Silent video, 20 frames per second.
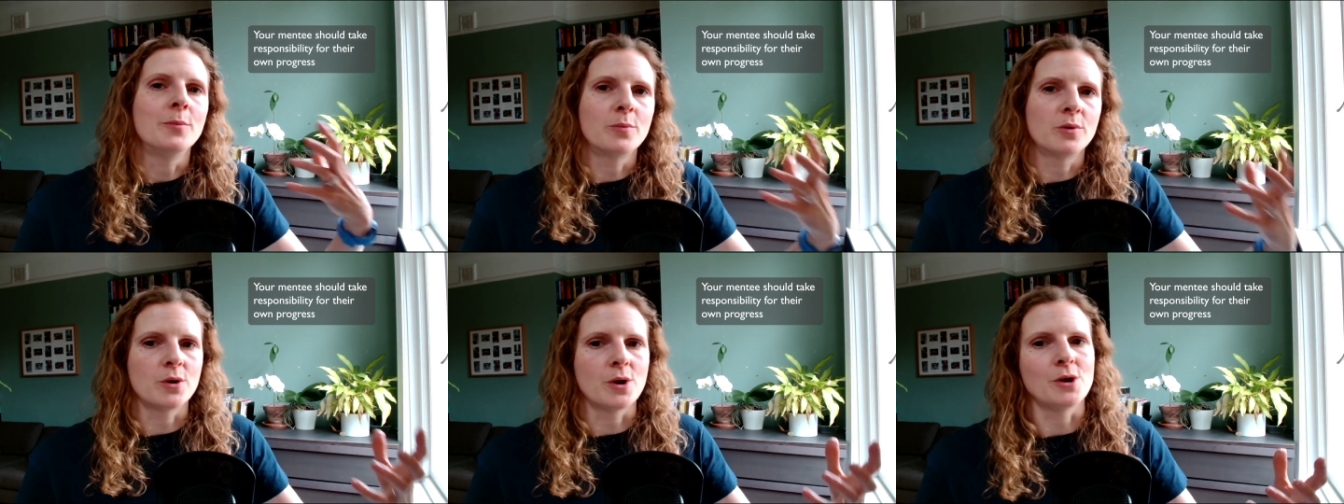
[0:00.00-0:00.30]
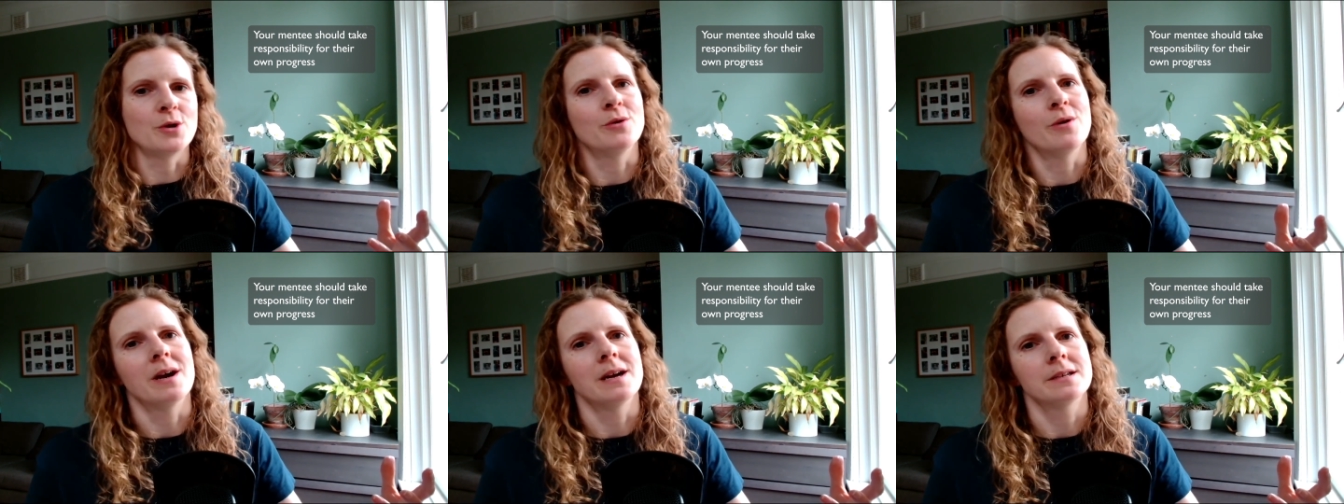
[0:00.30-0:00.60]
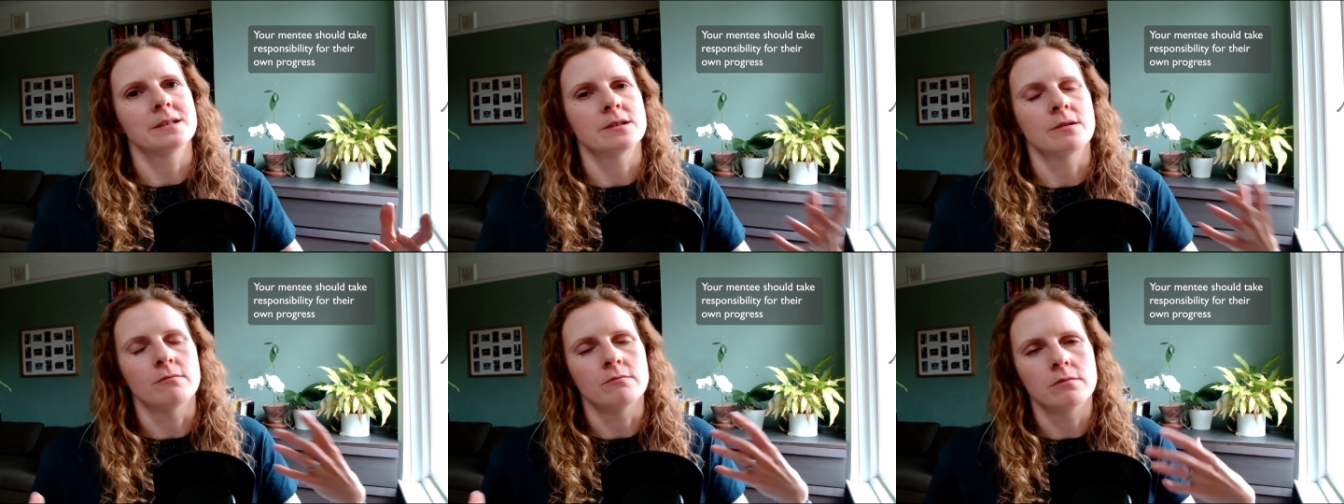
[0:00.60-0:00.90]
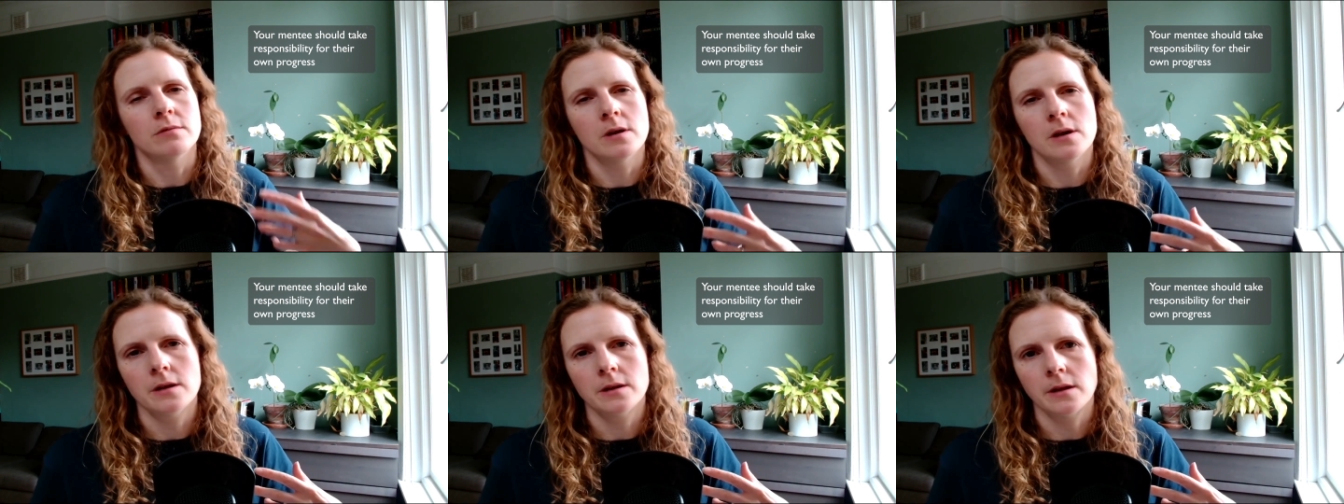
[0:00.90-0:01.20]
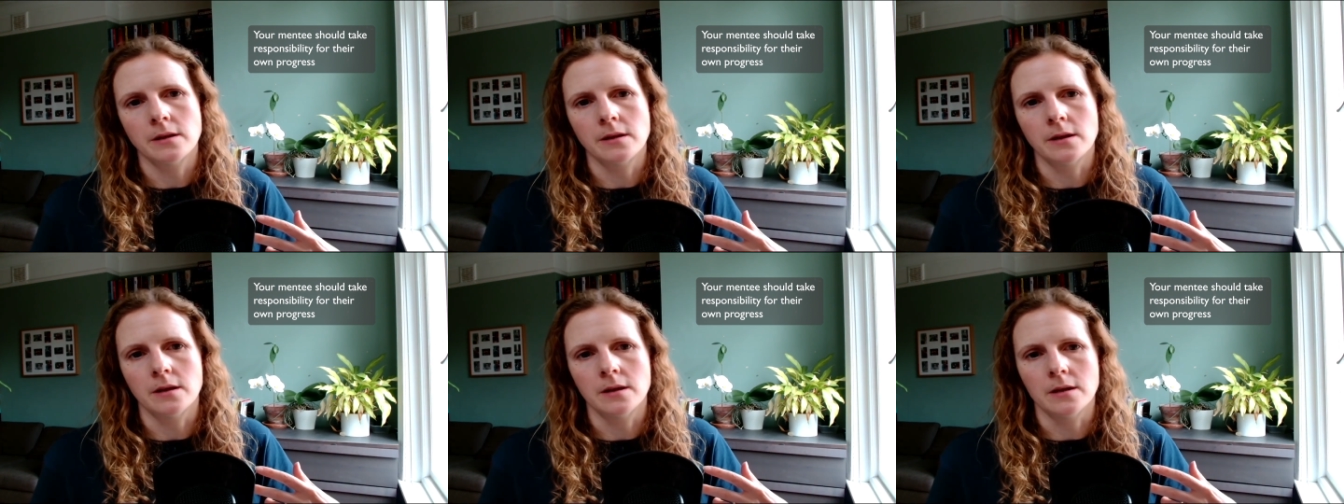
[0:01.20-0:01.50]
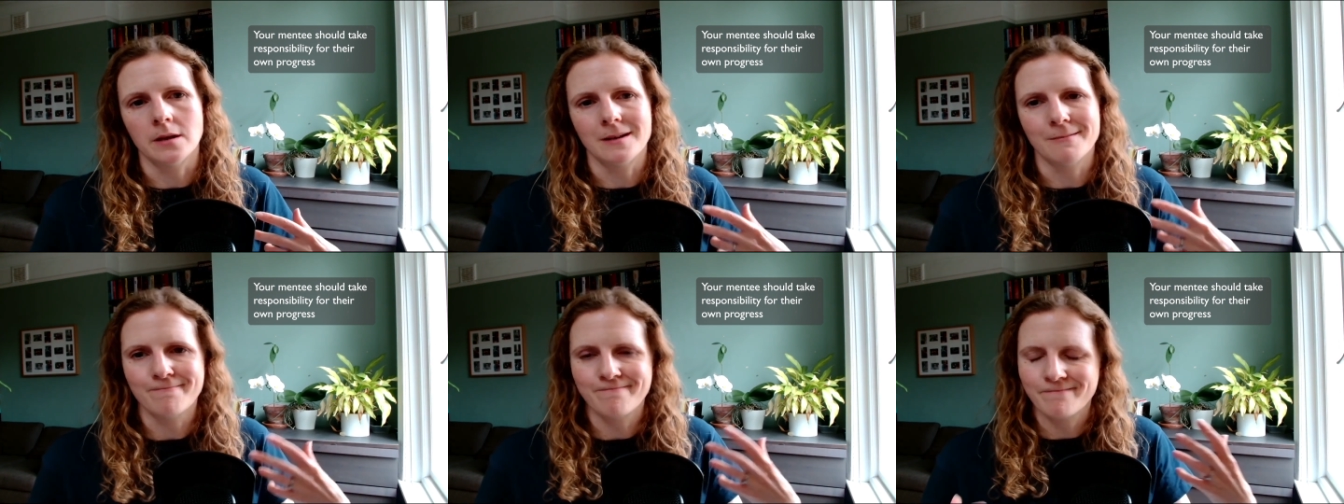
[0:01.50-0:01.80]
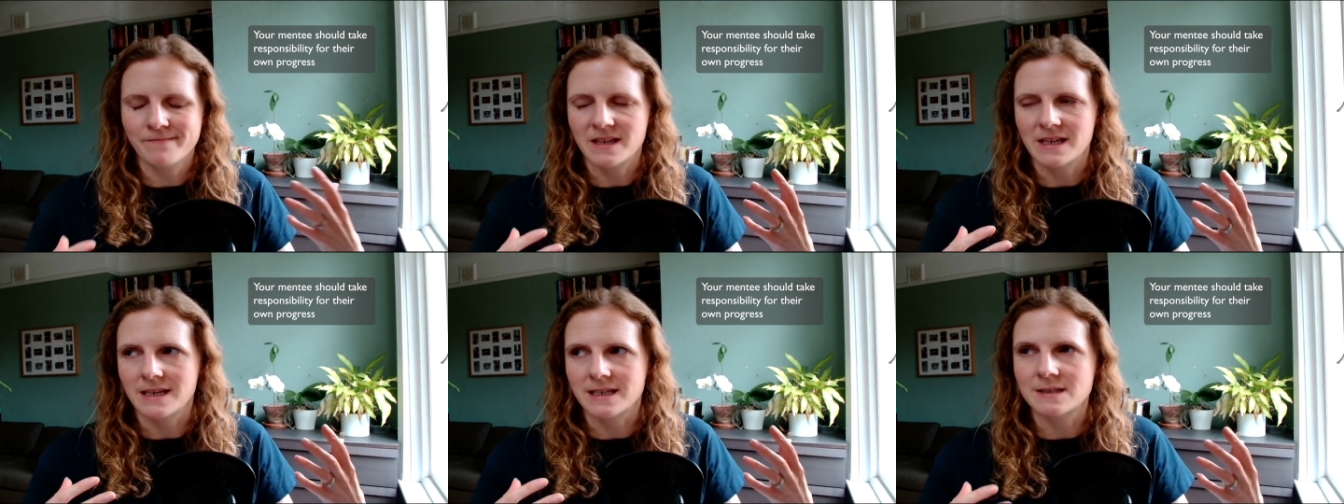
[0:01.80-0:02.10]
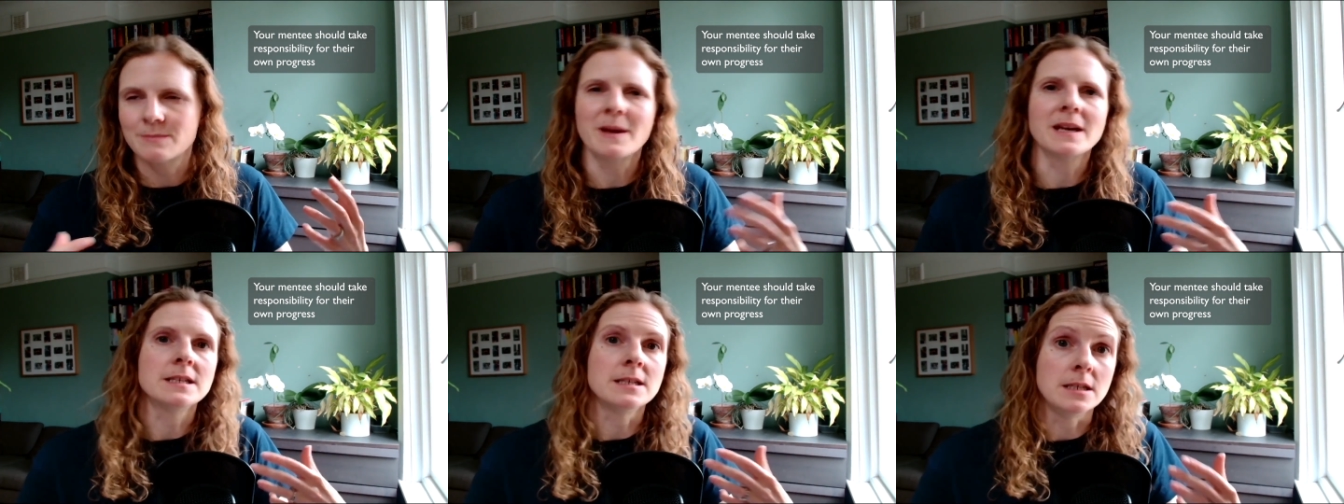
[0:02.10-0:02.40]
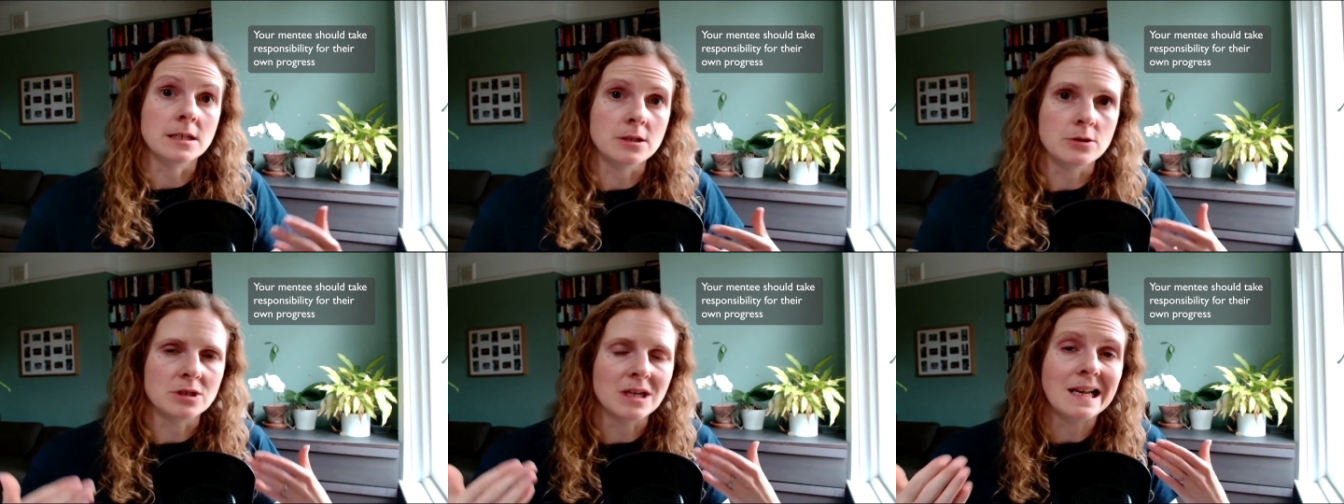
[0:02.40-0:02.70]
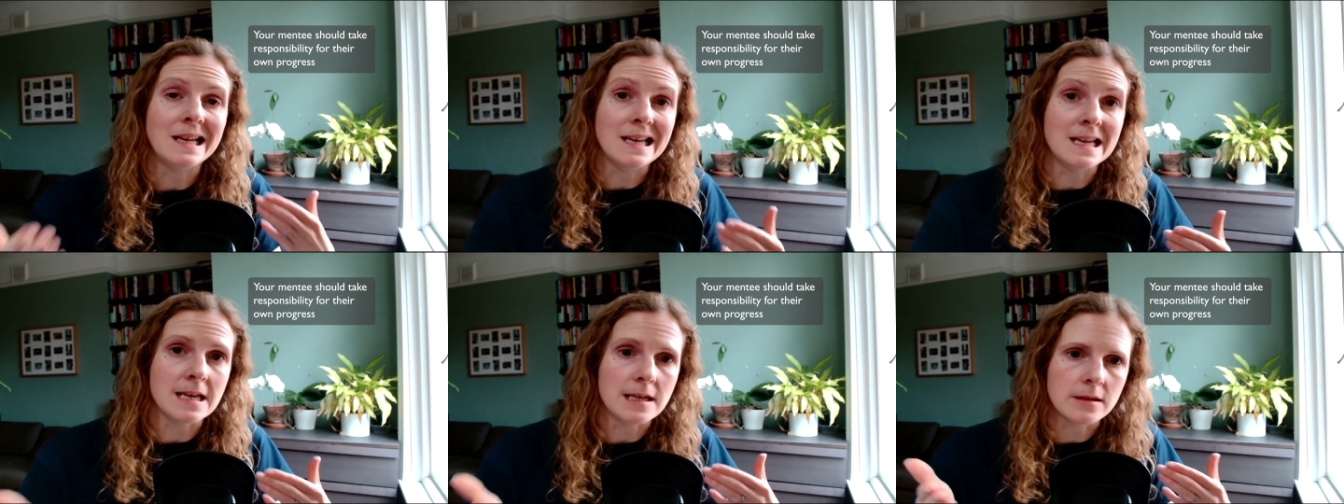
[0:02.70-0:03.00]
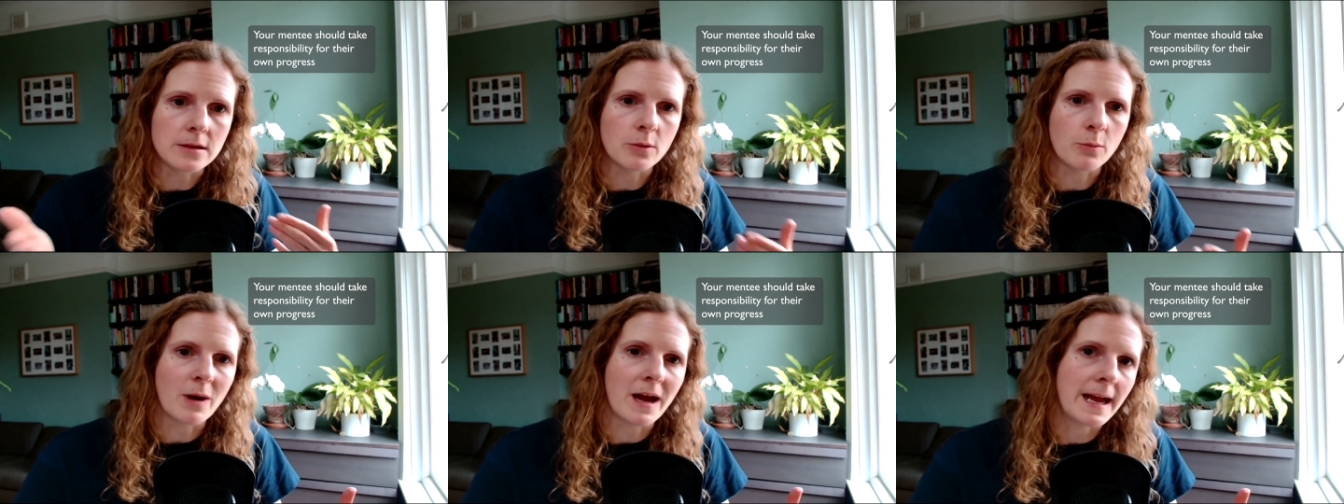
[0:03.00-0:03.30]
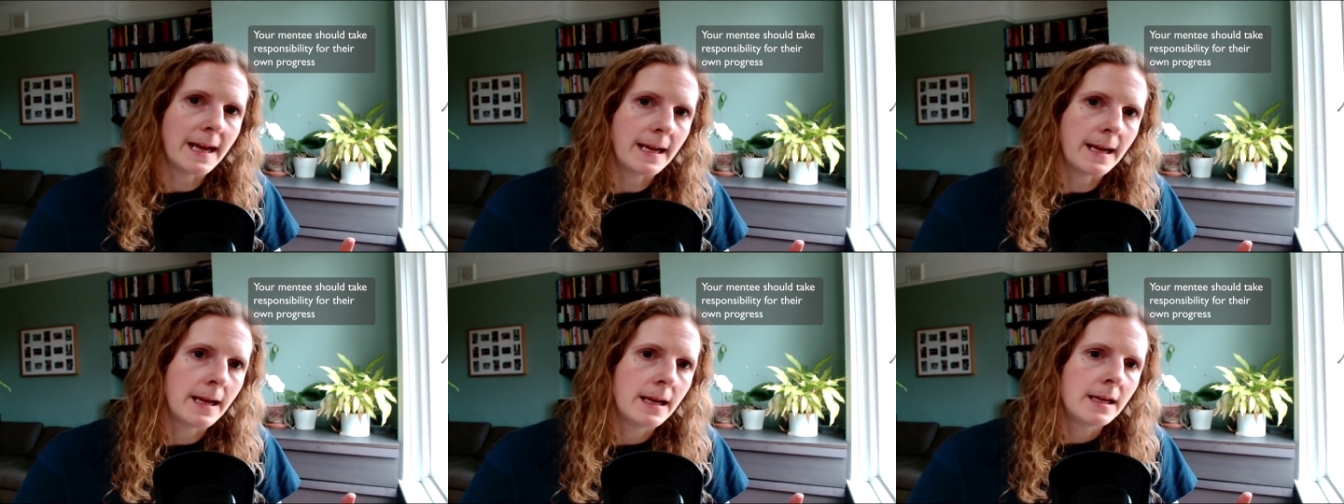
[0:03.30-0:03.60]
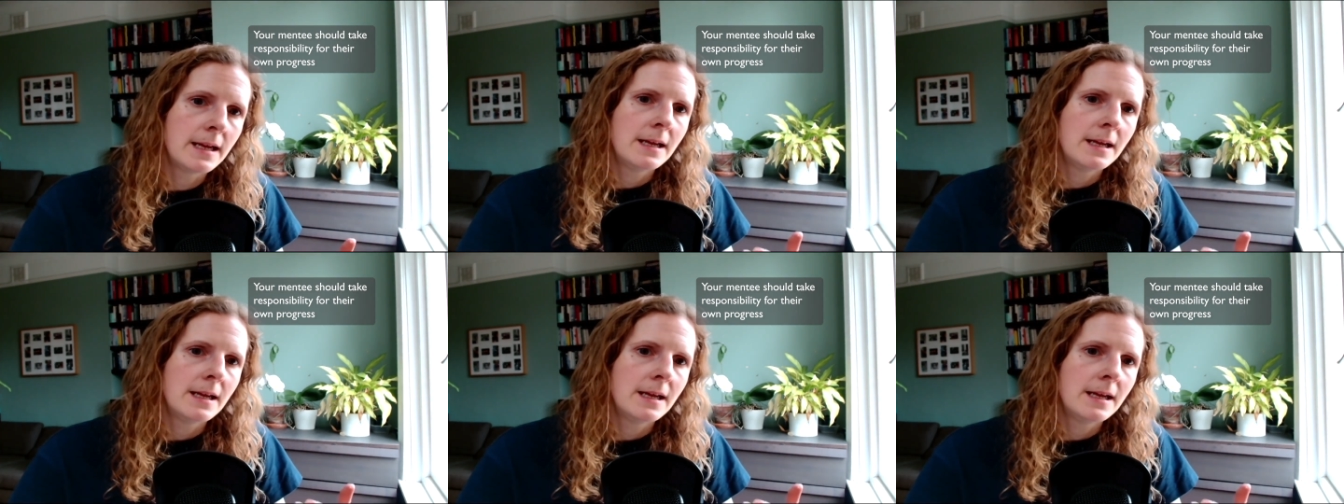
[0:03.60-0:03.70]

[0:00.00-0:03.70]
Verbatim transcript: progress rather than expecting you to lead the way.